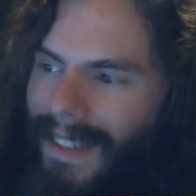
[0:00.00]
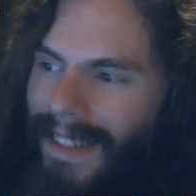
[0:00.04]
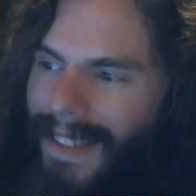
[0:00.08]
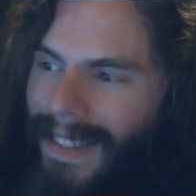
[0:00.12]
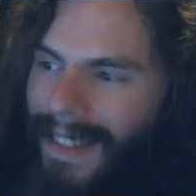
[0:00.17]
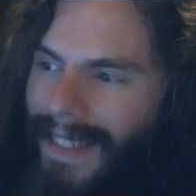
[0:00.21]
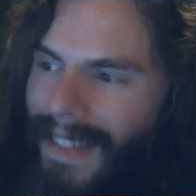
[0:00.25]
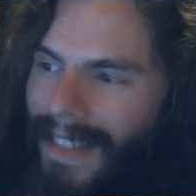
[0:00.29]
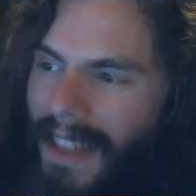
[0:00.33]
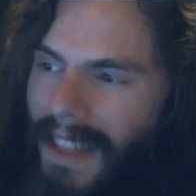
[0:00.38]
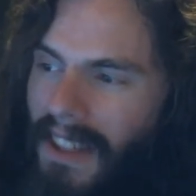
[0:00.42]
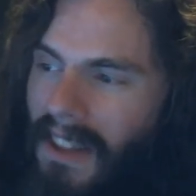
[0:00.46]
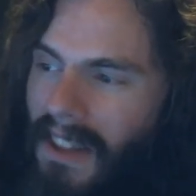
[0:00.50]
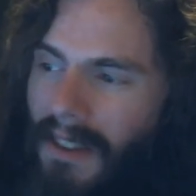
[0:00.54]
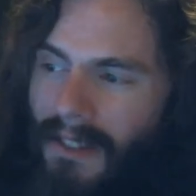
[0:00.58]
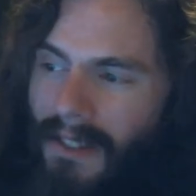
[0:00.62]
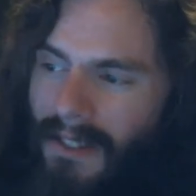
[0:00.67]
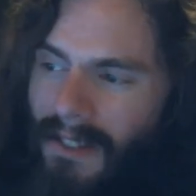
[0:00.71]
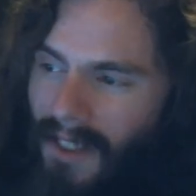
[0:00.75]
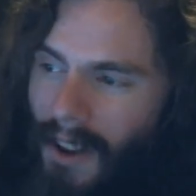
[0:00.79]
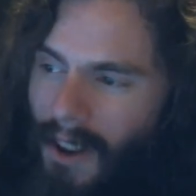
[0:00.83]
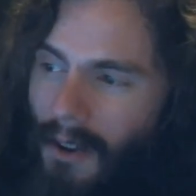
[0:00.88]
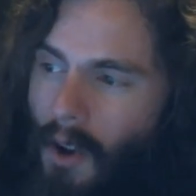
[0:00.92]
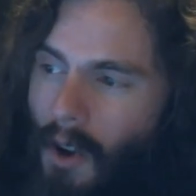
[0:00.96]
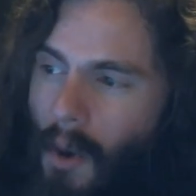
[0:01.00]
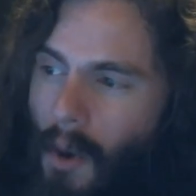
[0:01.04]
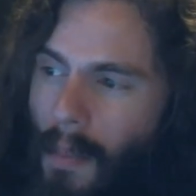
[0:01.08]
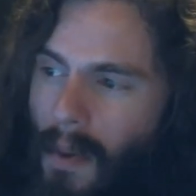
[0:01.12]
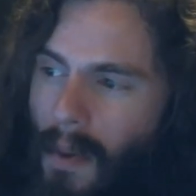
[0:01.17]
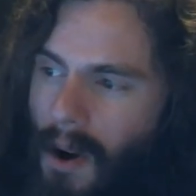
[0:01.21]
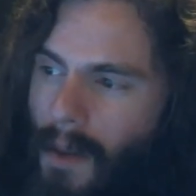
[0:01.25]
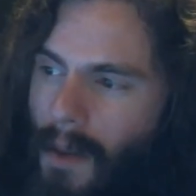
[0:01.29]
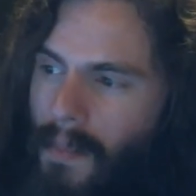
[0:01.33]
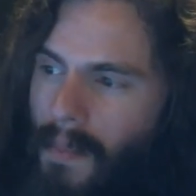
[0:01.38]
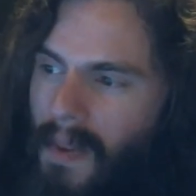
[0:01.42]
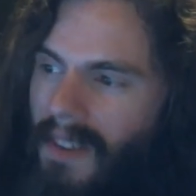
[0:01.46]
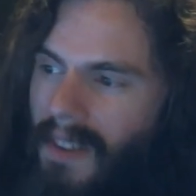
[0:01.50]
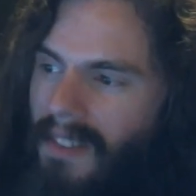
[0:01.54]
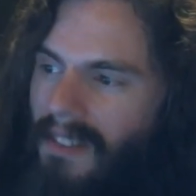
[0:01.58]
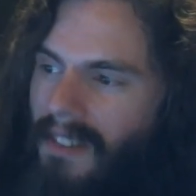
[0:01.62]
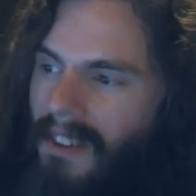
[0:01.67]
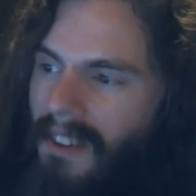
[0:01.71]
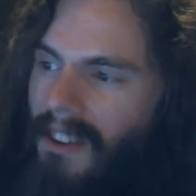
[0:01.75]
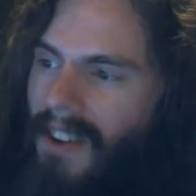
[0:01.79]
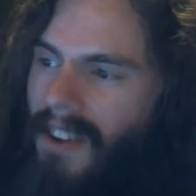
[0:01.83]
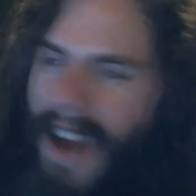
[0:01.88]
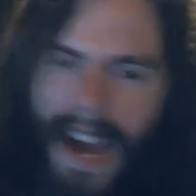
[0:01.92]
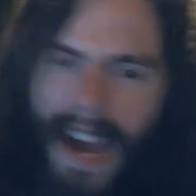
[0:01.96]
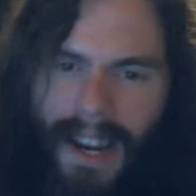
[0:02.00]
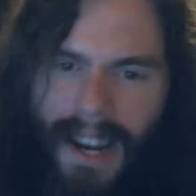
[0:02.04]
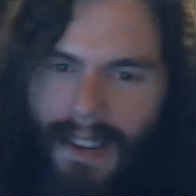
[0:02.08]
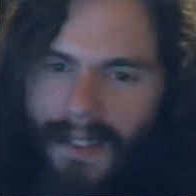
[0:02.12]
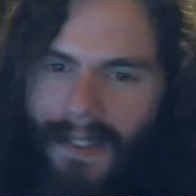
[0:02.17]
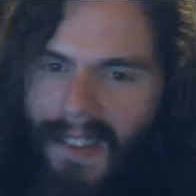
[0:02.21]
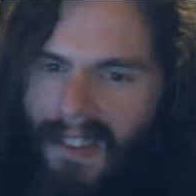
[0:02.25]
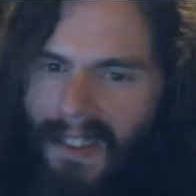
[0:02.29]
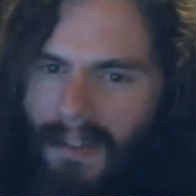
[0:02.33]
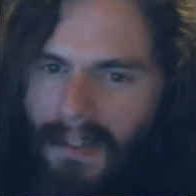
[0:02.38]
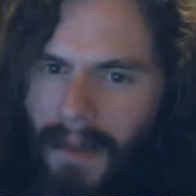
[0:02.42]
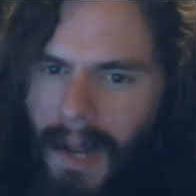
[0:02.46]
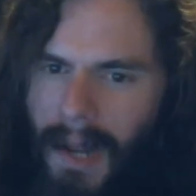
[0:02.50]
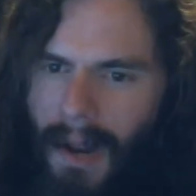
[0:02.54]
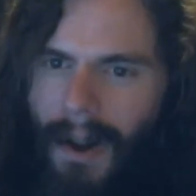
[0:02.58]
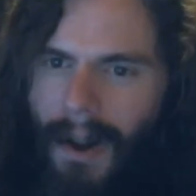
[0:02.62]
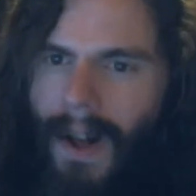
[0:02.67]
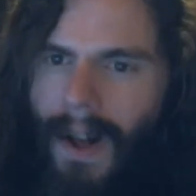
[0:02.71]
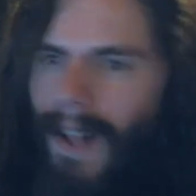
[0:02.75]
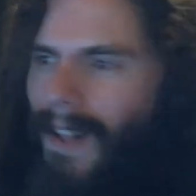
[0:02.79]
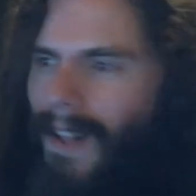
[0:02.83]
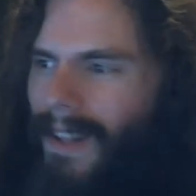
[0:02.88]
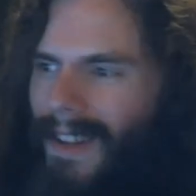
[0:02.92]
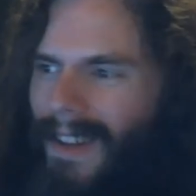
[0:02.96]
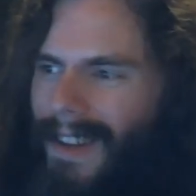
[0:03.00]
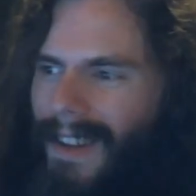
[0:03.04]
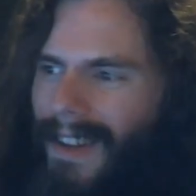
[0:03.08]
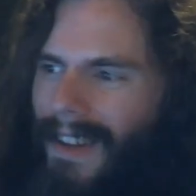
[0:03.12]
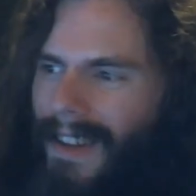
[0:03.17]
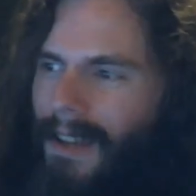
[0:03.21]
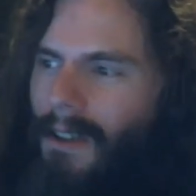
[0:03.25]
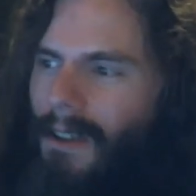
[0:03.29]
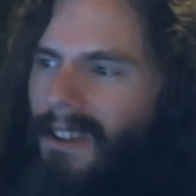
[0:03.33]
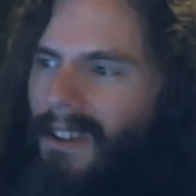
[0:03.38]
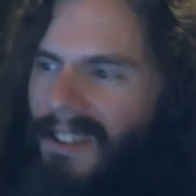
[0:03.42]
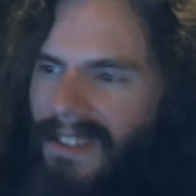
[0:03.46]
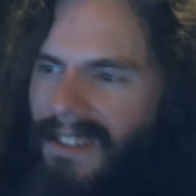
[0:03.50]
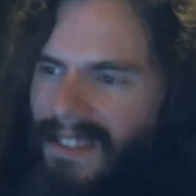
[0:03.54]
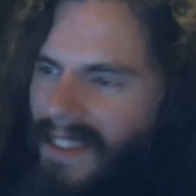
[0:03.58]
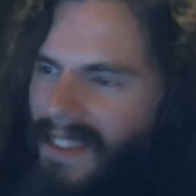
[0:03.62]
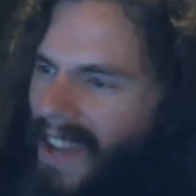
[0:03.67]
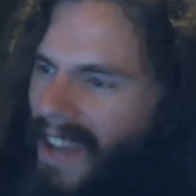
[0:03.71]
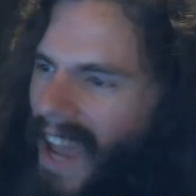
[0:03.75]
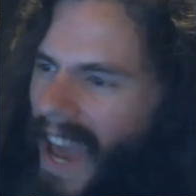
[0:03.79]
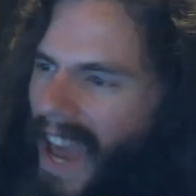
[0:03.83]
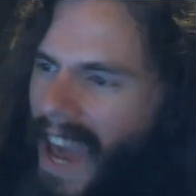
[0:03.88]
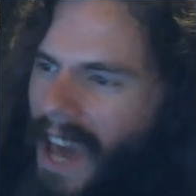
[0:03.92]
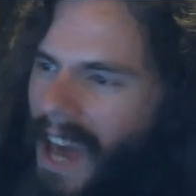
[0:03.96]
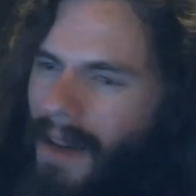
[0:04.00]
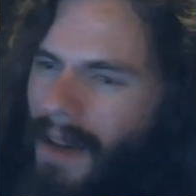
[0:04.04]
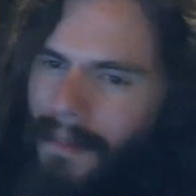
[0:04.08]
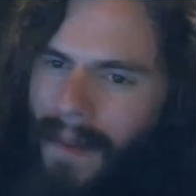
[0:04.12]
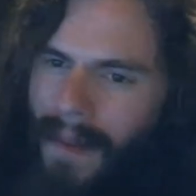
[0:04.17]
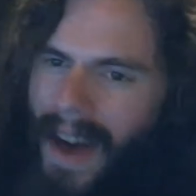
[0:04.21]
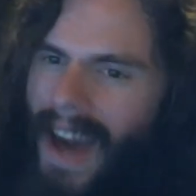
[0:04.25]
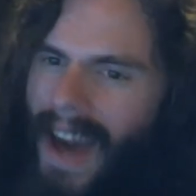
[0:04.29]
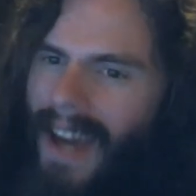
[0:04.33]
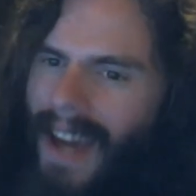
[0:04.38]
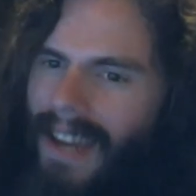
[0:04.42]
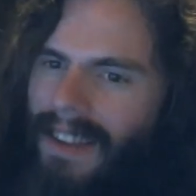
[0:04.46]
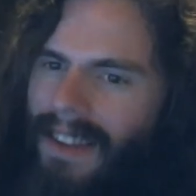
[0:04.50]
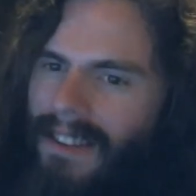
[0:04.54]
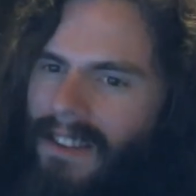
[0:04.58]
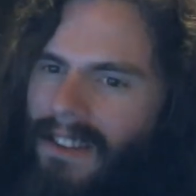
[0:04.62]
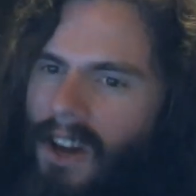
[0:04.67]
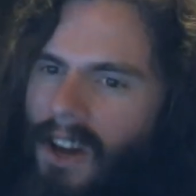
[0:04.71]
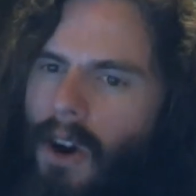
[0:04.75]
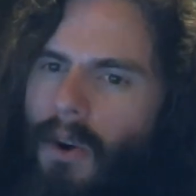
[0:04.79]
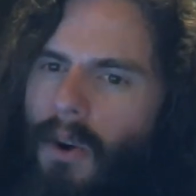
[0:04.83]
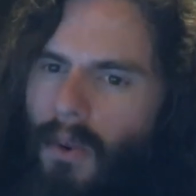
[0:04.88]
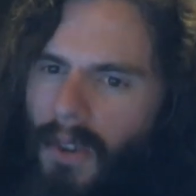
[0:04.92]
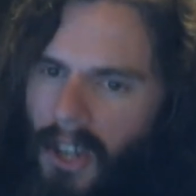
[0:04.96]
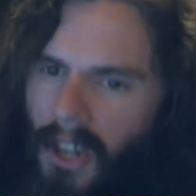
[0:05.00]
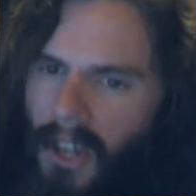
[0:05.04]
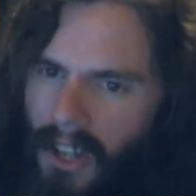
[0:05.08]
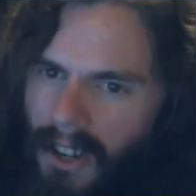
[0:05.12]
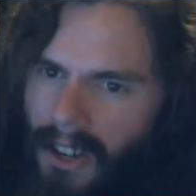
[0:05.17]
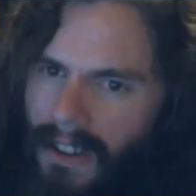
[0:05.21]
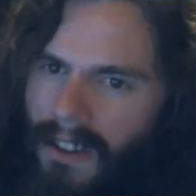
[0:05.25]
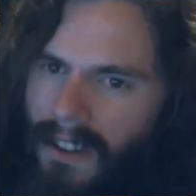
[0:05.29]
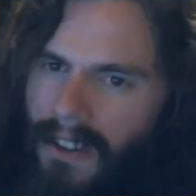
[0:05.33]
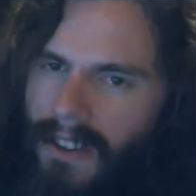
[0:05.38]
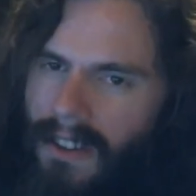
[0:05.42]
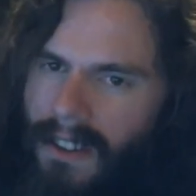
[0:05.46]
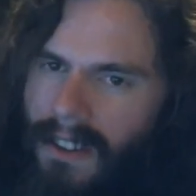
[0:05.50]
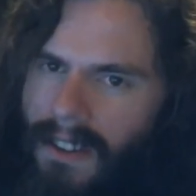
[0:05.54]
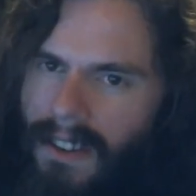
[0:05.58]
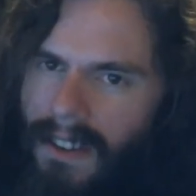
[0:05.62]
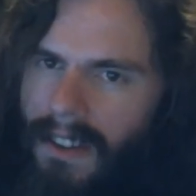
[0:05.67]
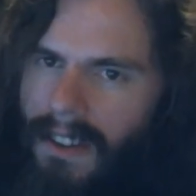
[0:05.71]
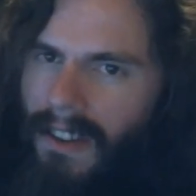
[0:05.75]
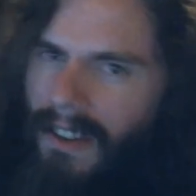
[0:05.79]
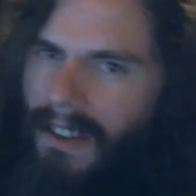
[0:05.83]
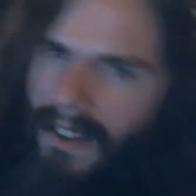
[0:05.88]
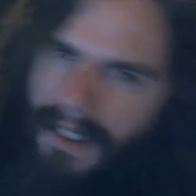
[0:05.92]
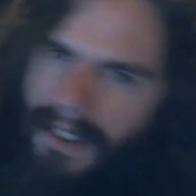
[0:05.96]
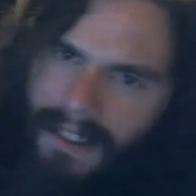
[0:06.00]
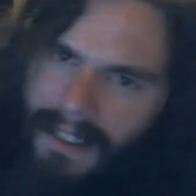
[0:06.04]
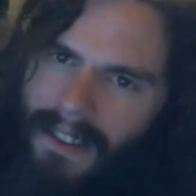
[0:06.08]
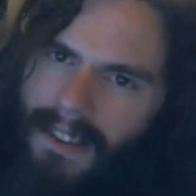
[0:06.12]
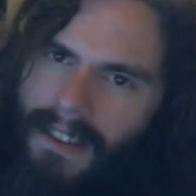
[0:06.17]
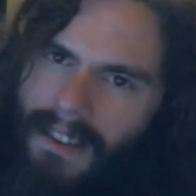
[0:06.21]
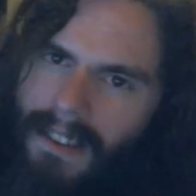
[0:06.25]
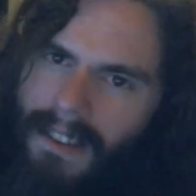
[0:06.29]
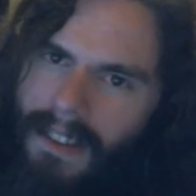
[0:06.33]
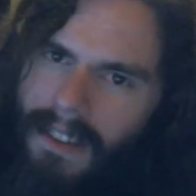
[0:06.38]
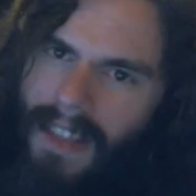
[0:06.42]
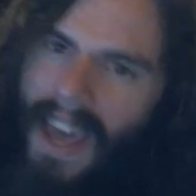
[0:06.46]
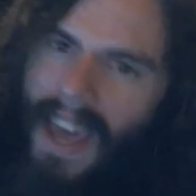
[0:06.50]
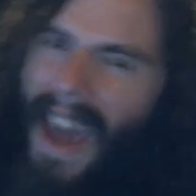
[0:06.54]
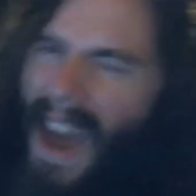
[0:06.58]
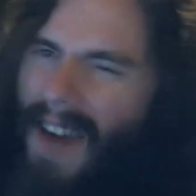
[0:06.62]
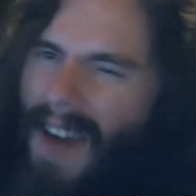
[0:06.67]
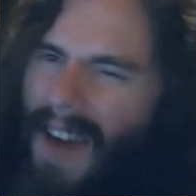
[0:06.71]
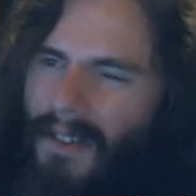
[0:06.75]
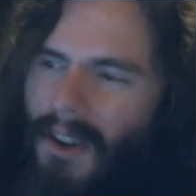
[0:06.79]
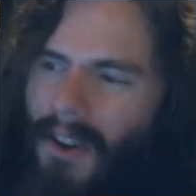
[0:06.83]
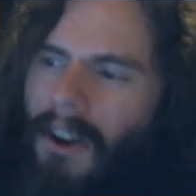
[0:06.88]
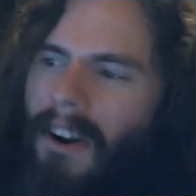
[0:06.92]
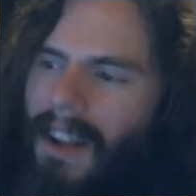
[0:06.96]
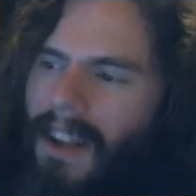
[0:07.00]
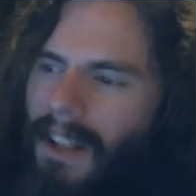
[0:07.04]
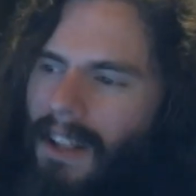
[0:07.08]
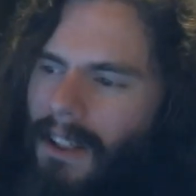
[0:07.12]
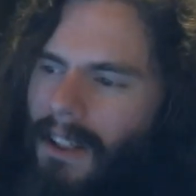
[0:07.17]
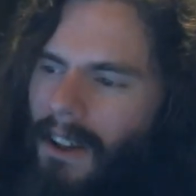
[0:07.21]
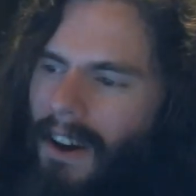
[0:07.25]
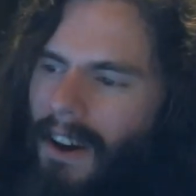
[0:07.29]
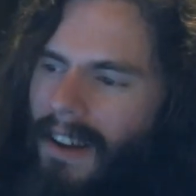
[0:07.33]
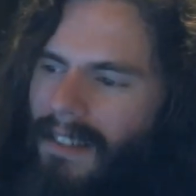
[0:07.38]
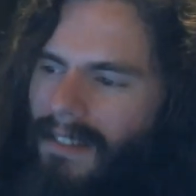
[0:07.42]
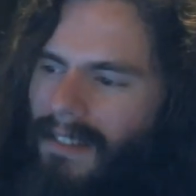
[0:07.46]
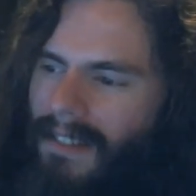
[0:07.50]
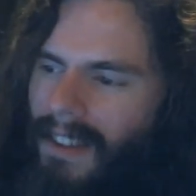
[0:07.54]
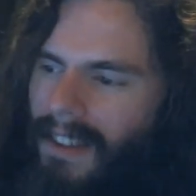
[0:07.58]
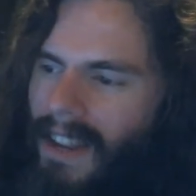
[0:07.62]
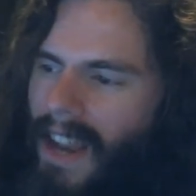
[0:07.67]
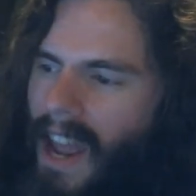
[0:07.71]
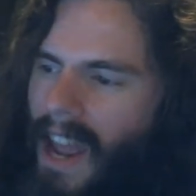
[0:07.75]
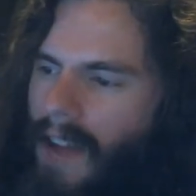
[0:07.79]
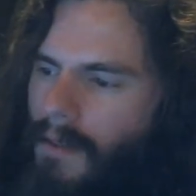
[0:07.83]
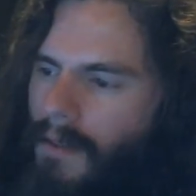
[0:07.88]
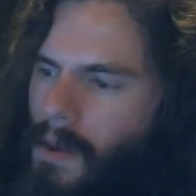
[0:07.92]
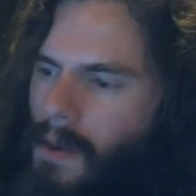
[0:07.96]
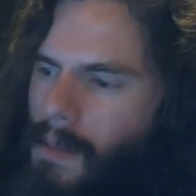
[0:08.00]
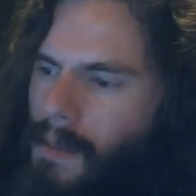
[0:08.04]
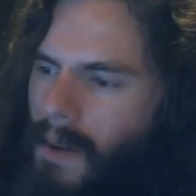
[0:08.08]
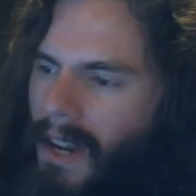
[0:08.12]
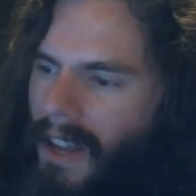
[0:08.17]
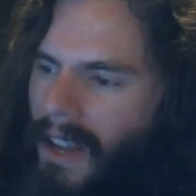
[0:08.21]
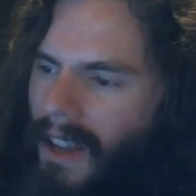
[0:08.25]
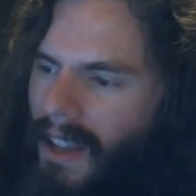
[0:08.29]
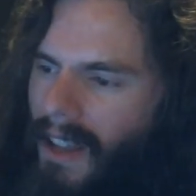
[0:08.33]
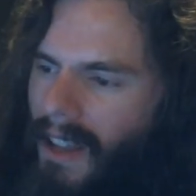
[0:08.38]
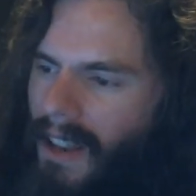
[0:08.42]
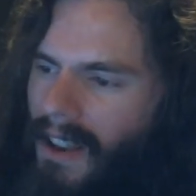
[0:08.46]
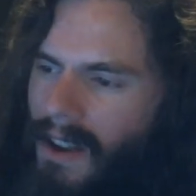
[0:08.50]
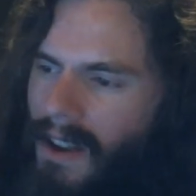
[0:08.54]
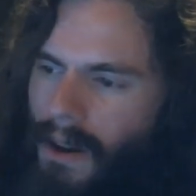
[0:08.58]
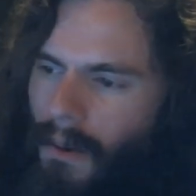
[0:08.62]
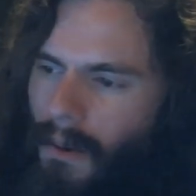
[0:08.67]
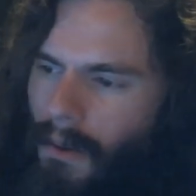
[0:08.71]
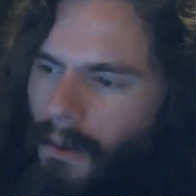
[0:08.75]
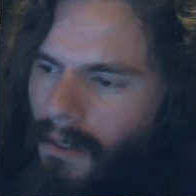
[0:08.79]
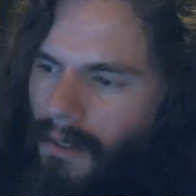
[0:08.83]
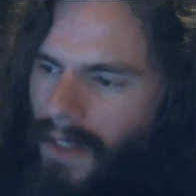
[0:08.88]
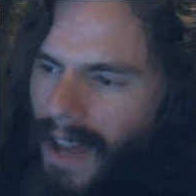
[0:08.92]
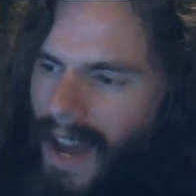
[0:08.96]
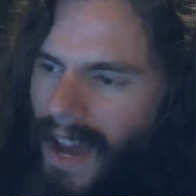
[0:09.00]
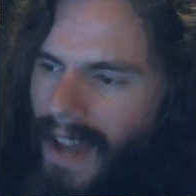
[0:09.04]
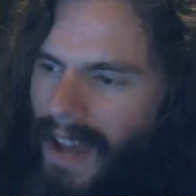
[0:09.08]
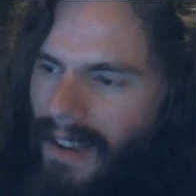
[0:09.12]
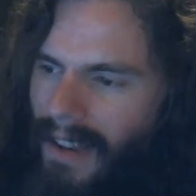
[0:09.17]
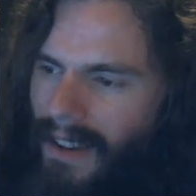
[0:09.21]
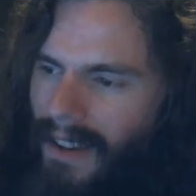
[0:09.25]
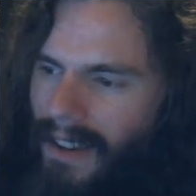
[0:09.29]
then there's zero purpose to your activism at all. You could just hang back and toke. They haven't already lost, and everybody knows that